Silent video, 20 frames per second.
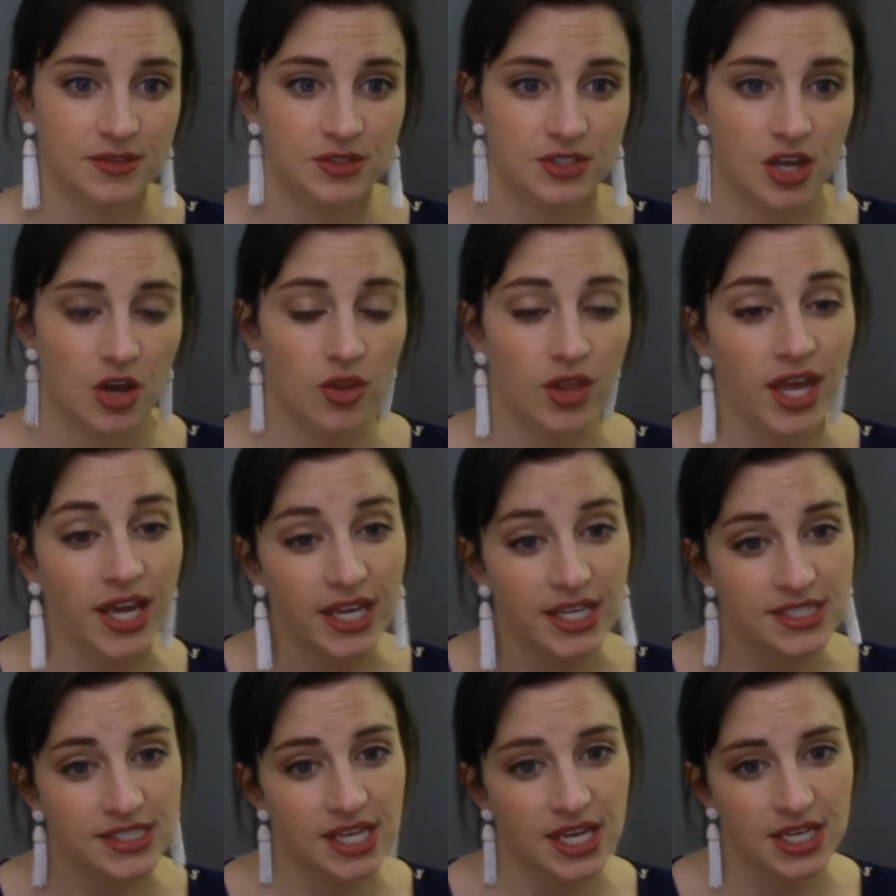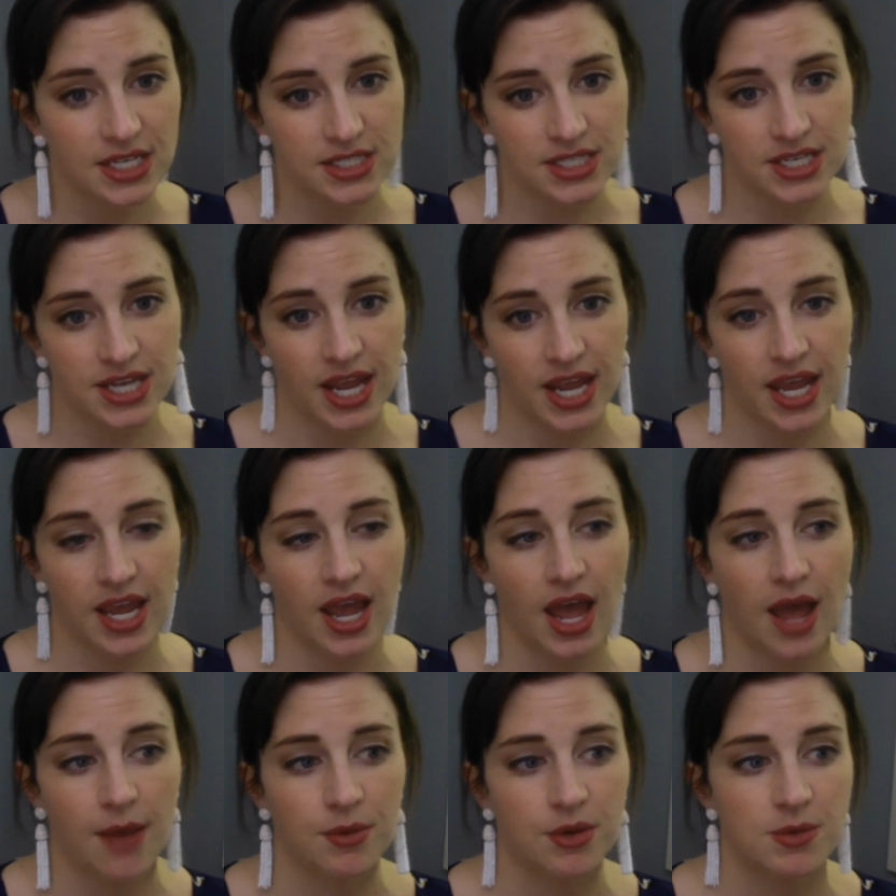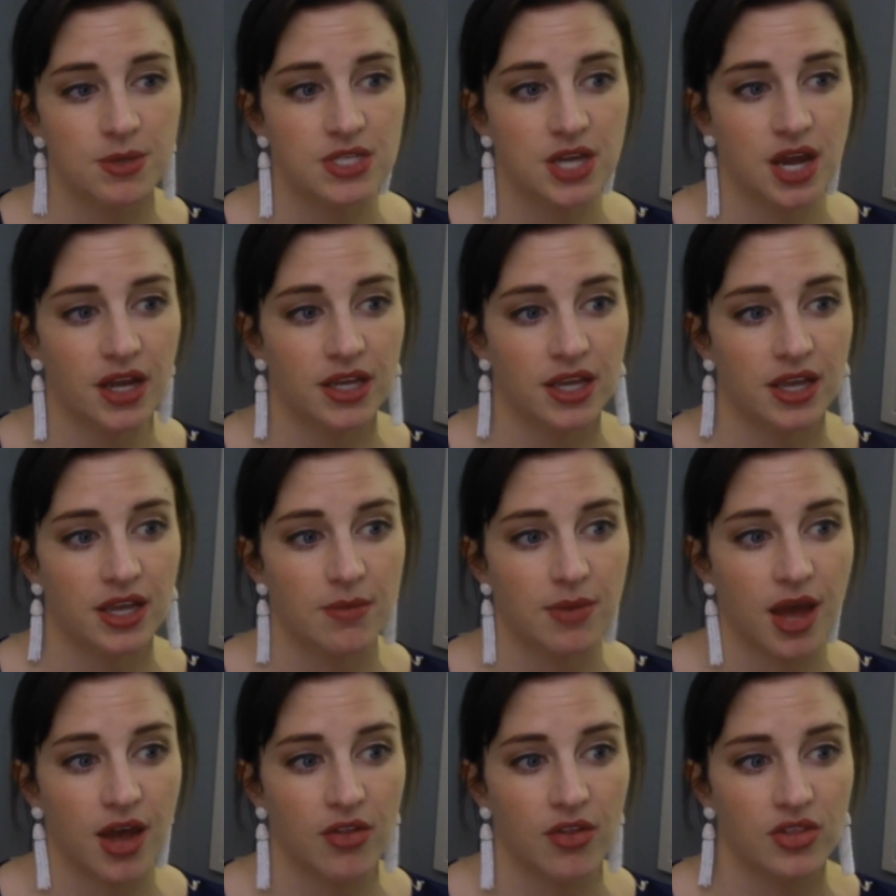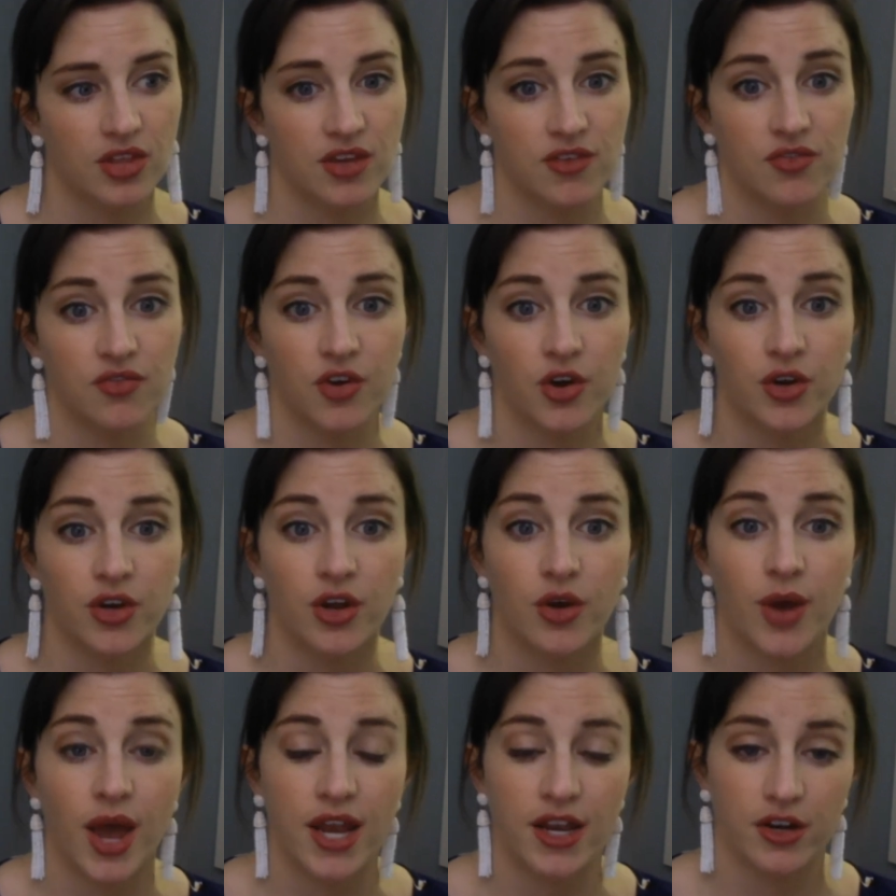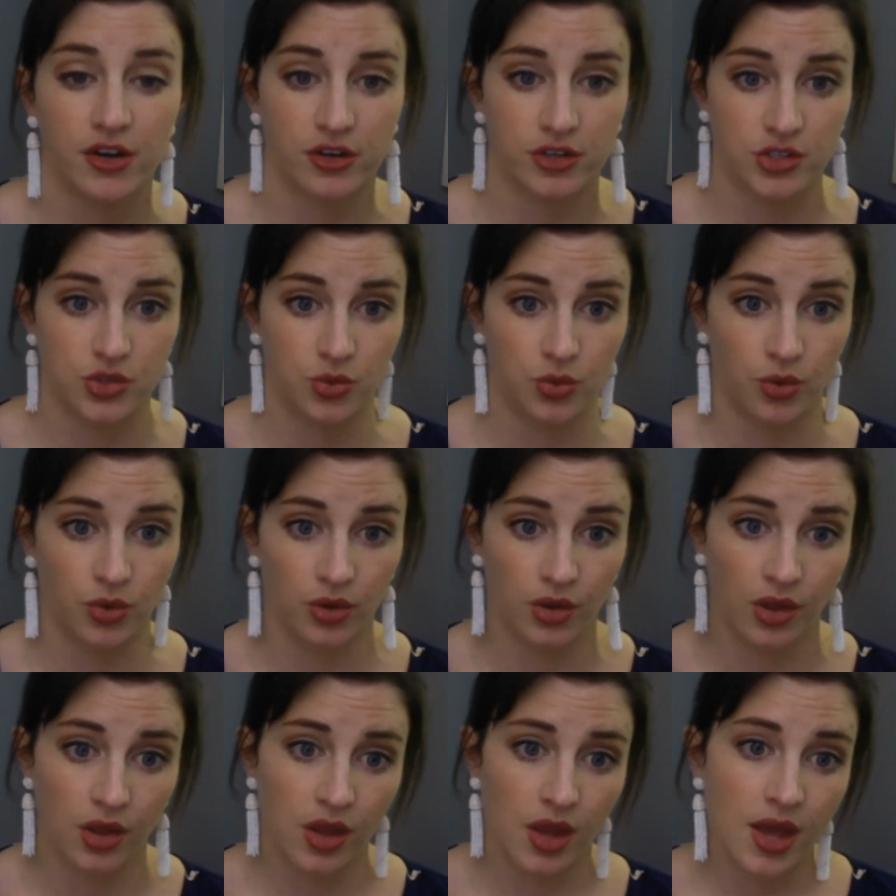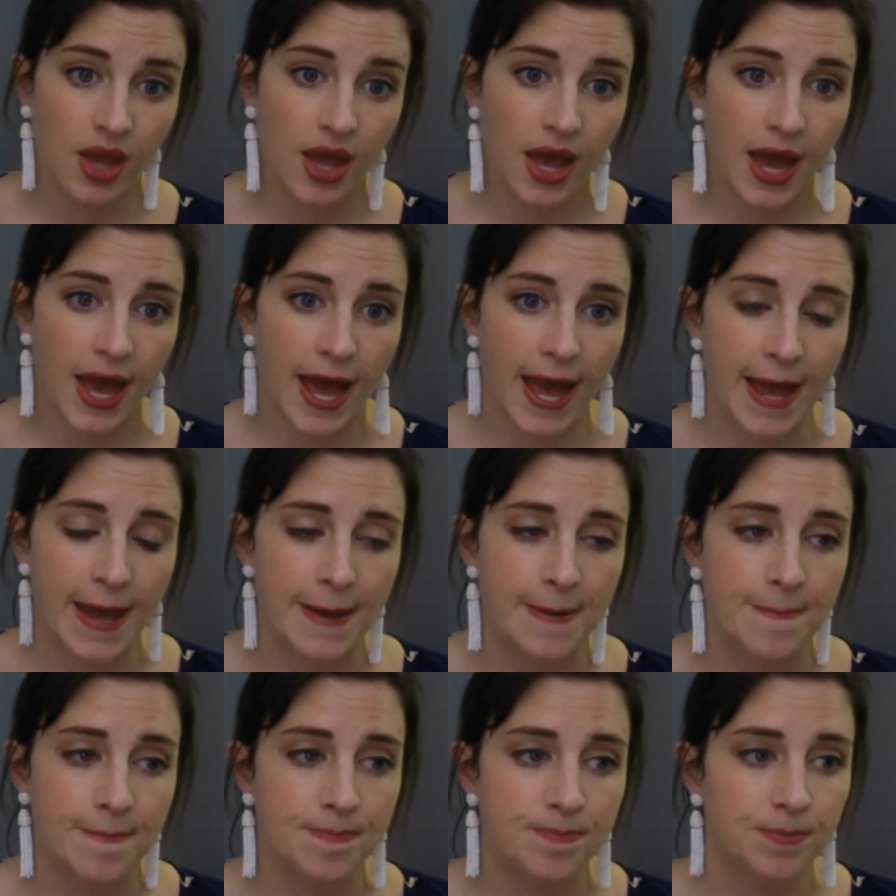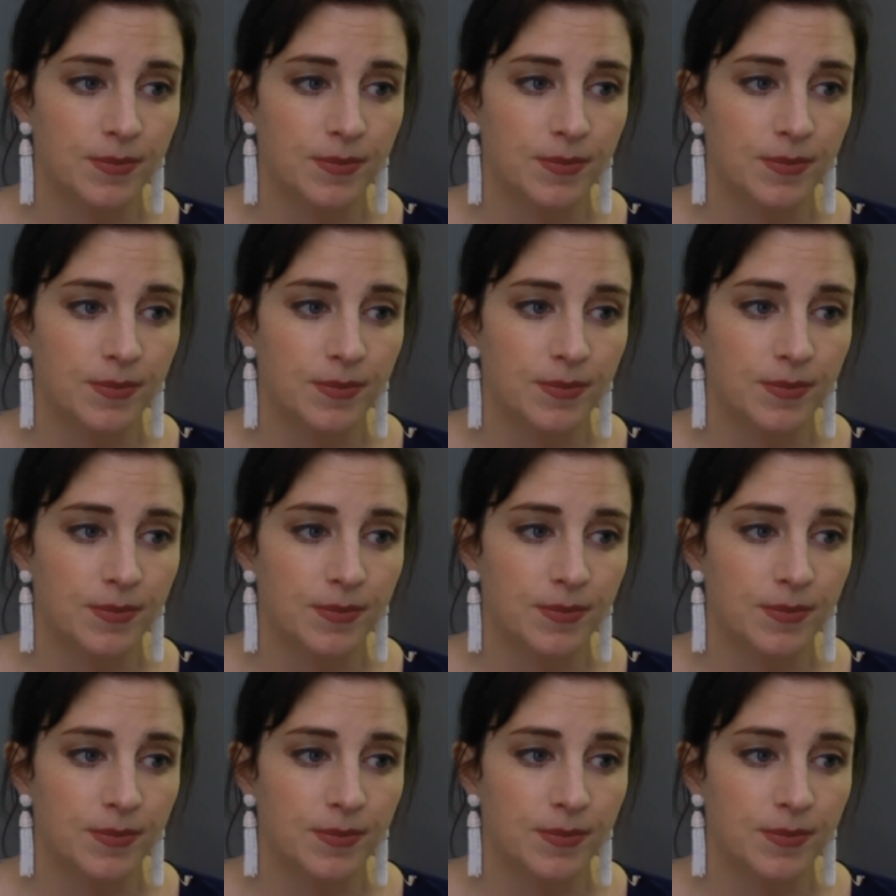So like I said, today I'm going to be talking about the photo editor tool. So